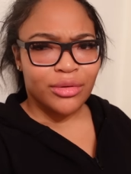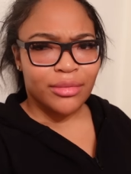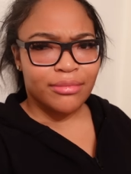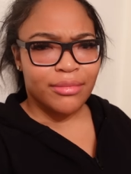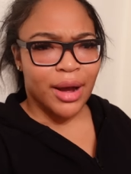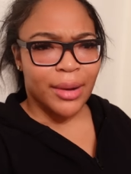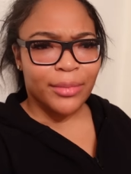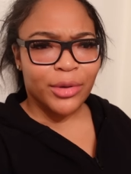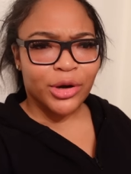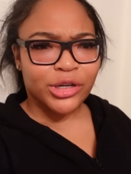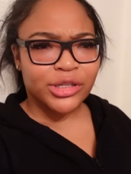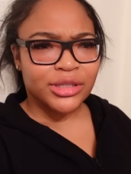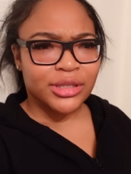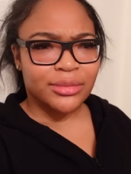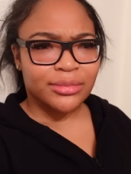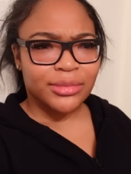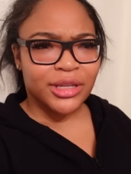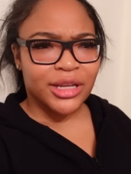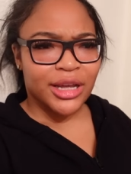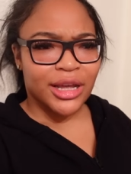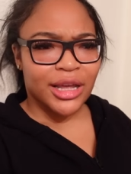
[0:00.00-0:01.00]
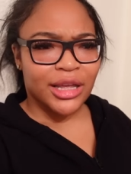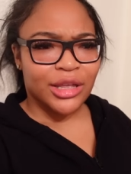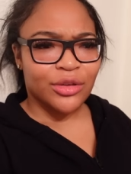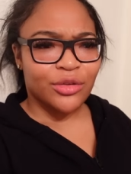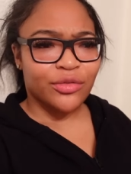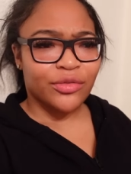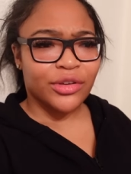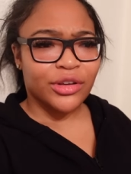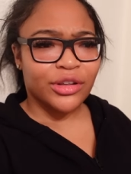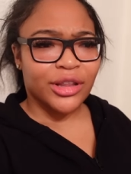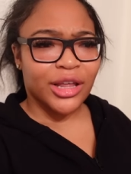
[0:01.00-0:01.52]
mama or something and
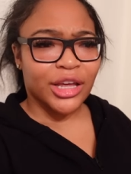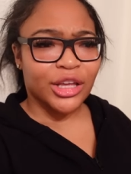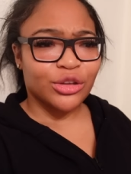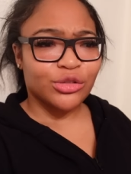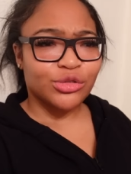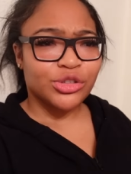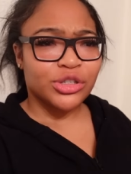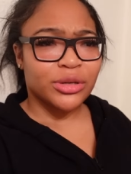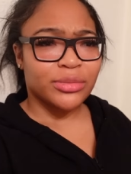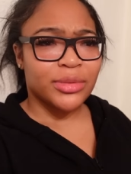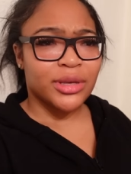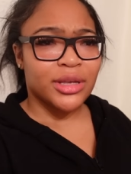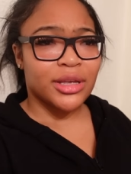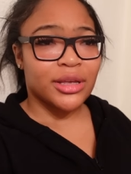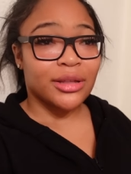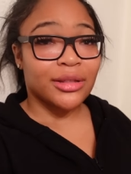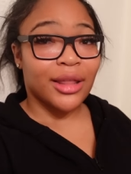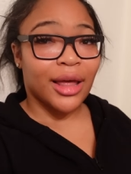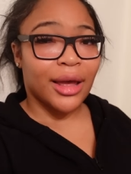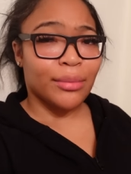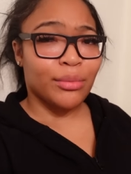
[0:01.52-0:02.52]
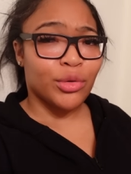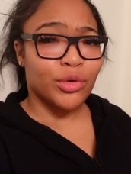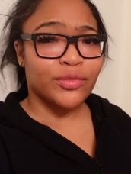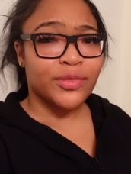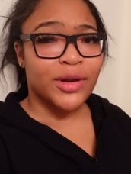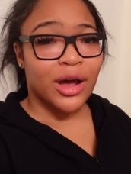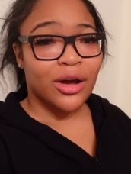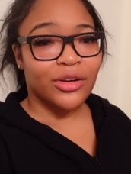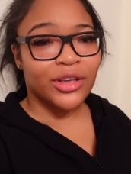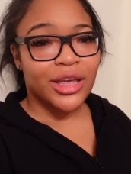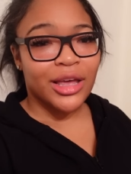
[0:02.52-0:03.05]
you feel like you should be like
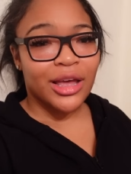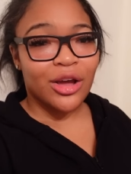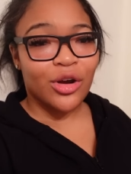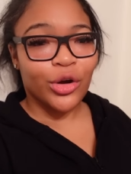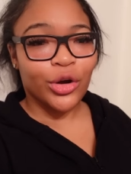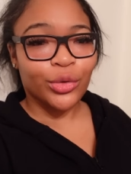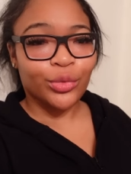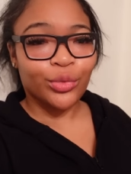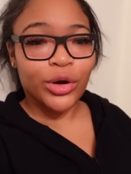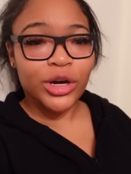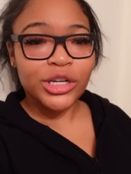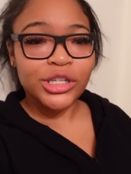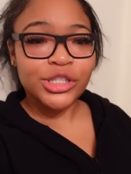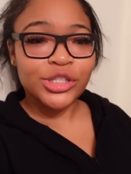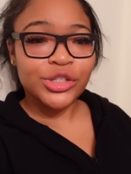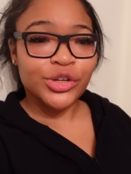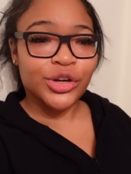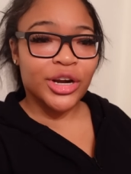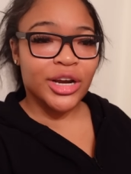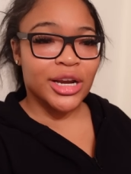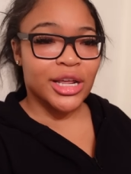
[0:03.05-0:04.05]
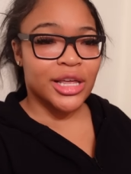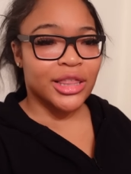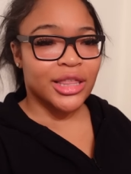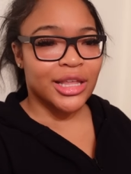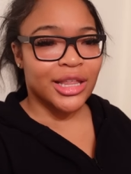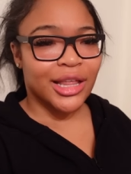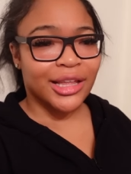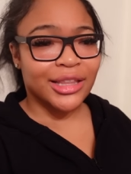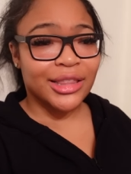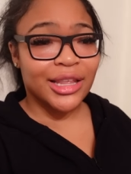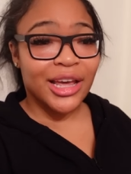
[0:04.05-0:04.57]
moved out yet or rushed or
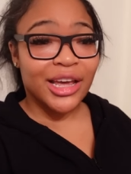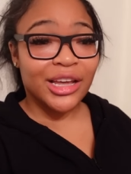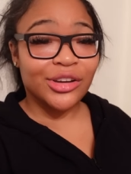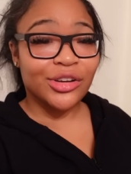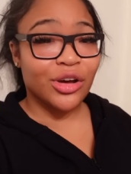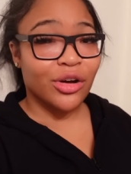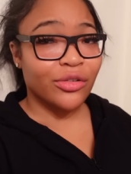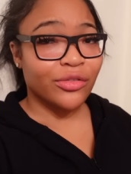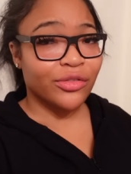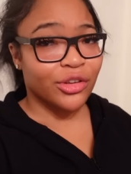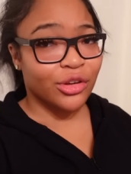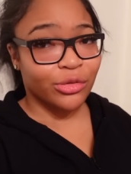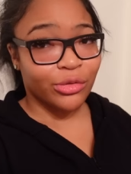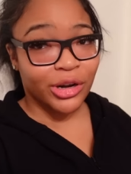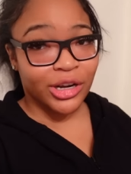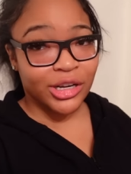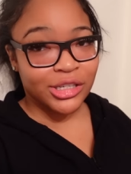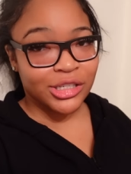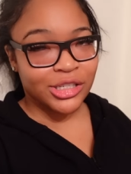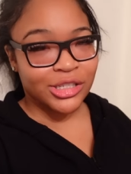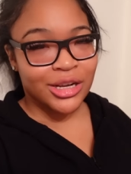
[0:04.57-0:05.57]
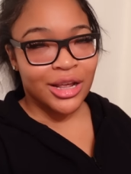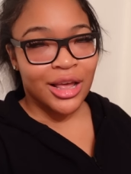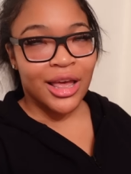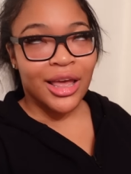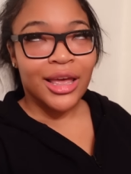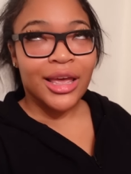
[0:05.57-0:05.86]
anything like that, don't feel rushed.